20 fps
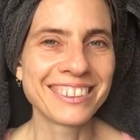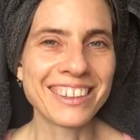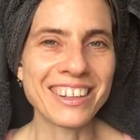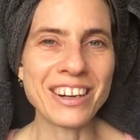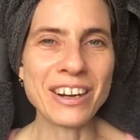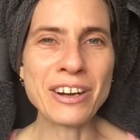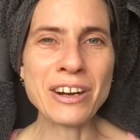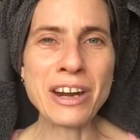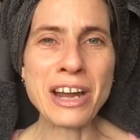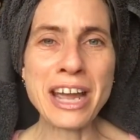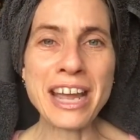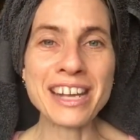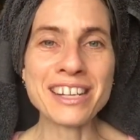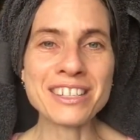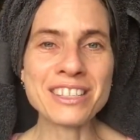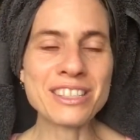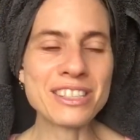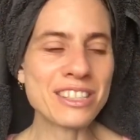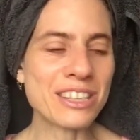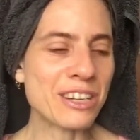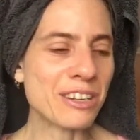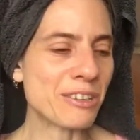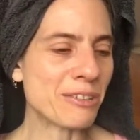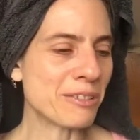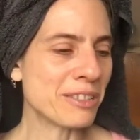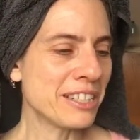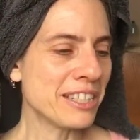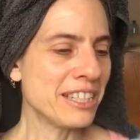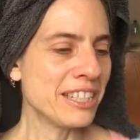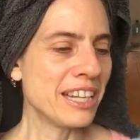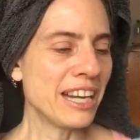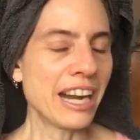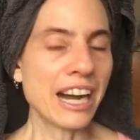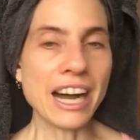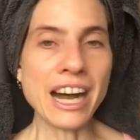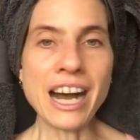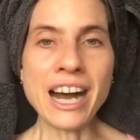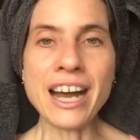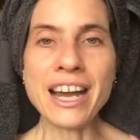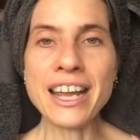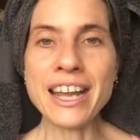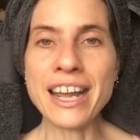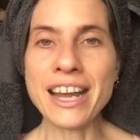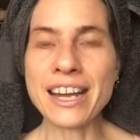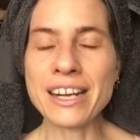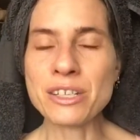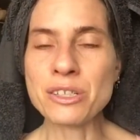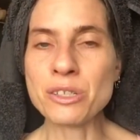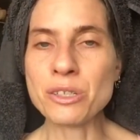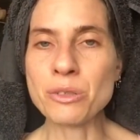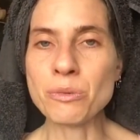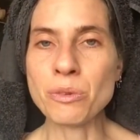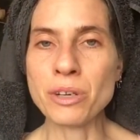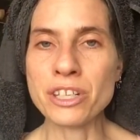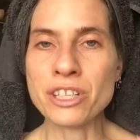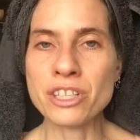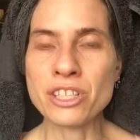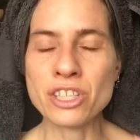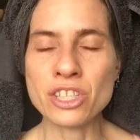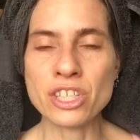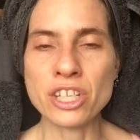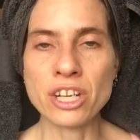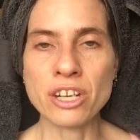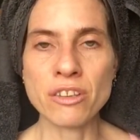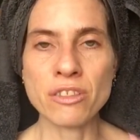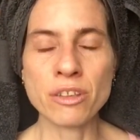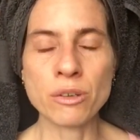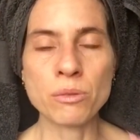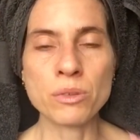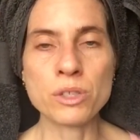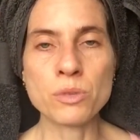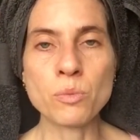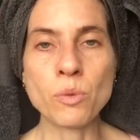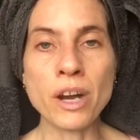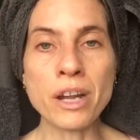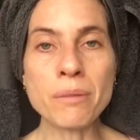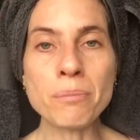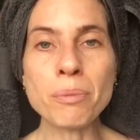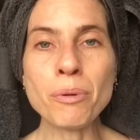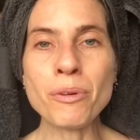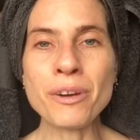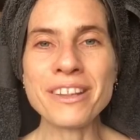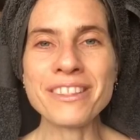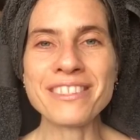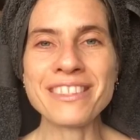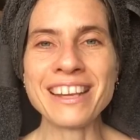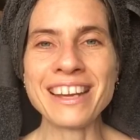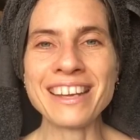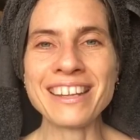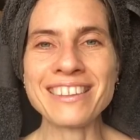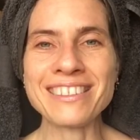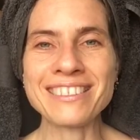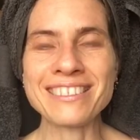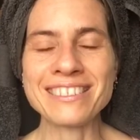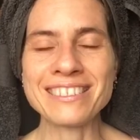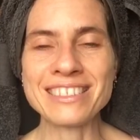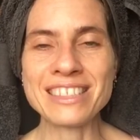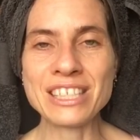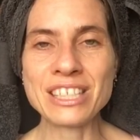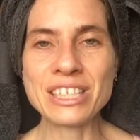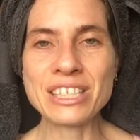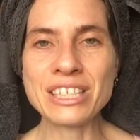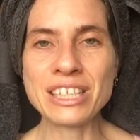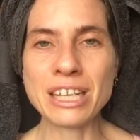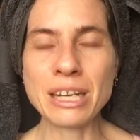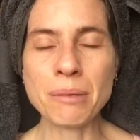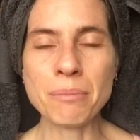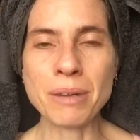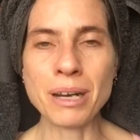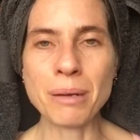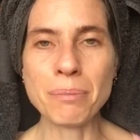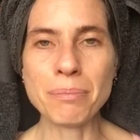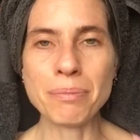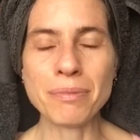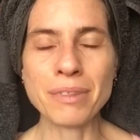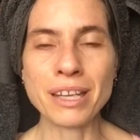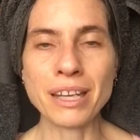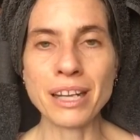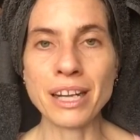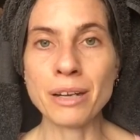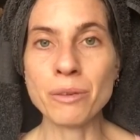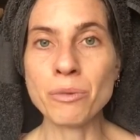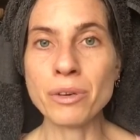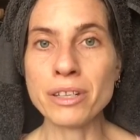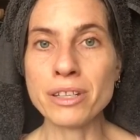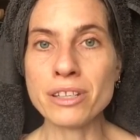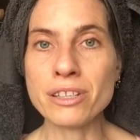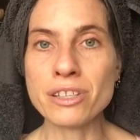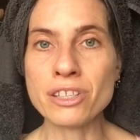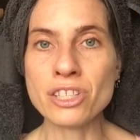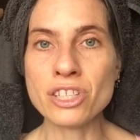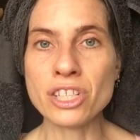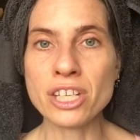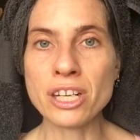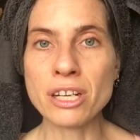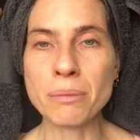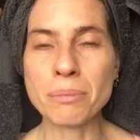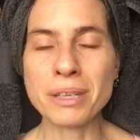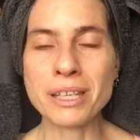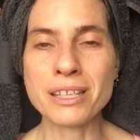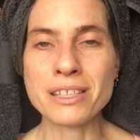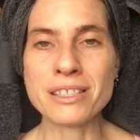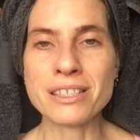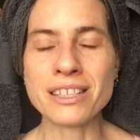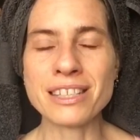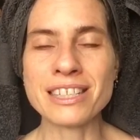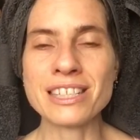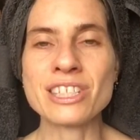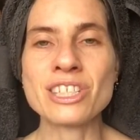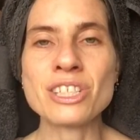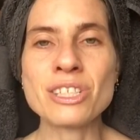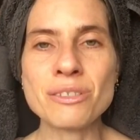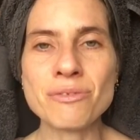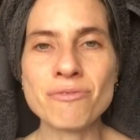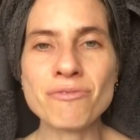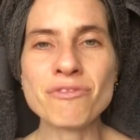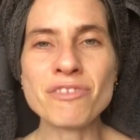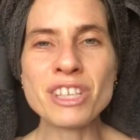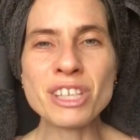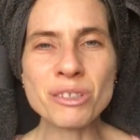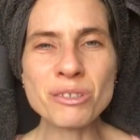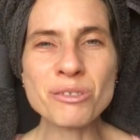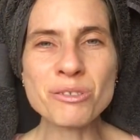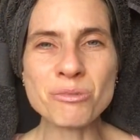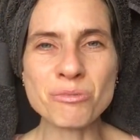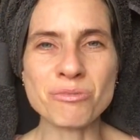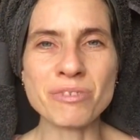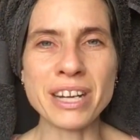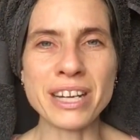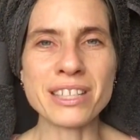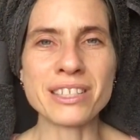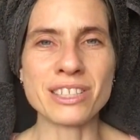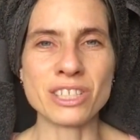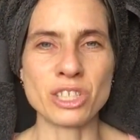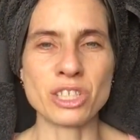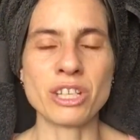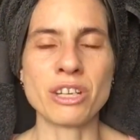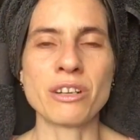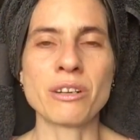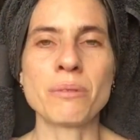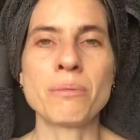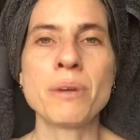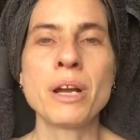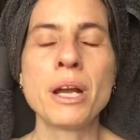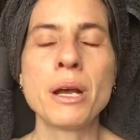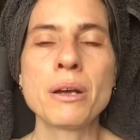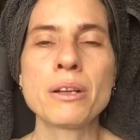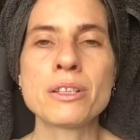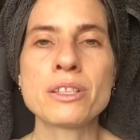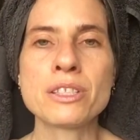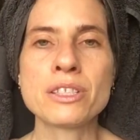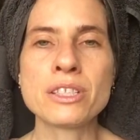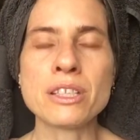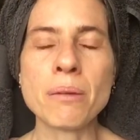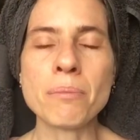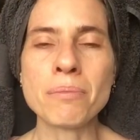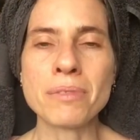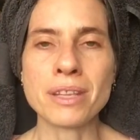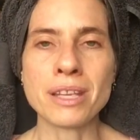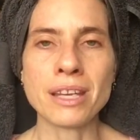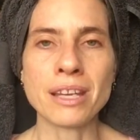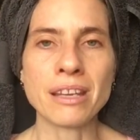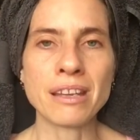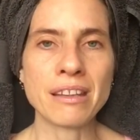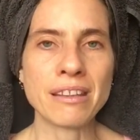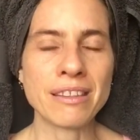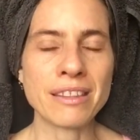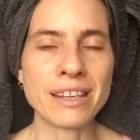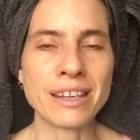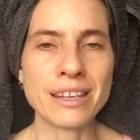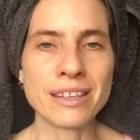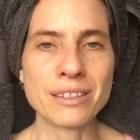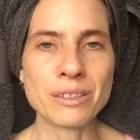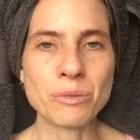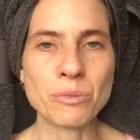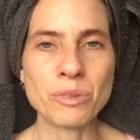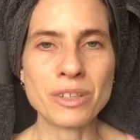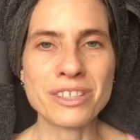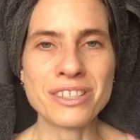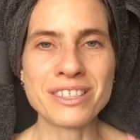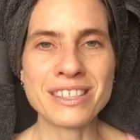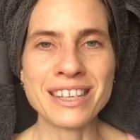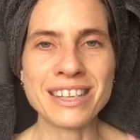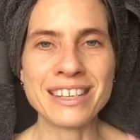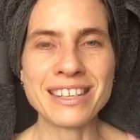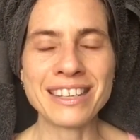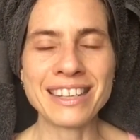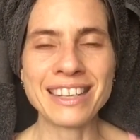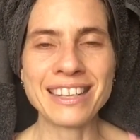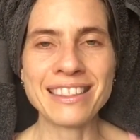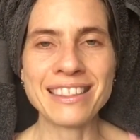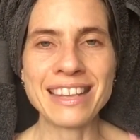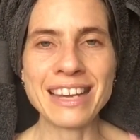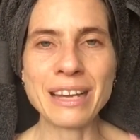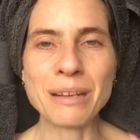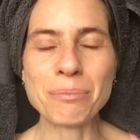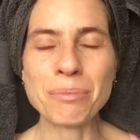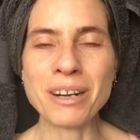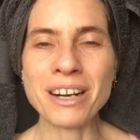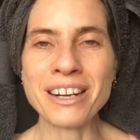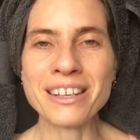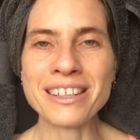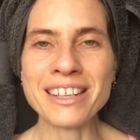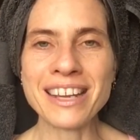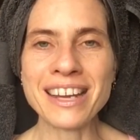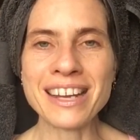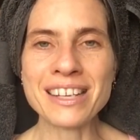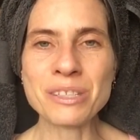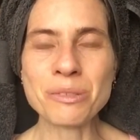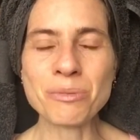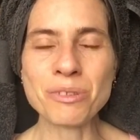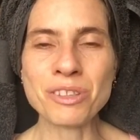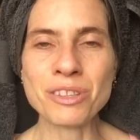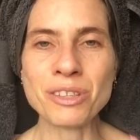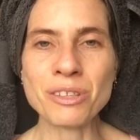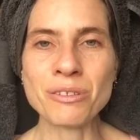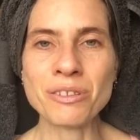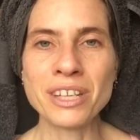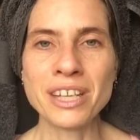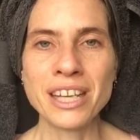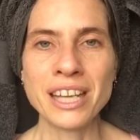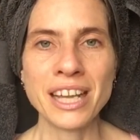All right, so I actually wanted to share, there was one point that did come up that I wanted to share because it just feels right to share something that was said in that podcast with you.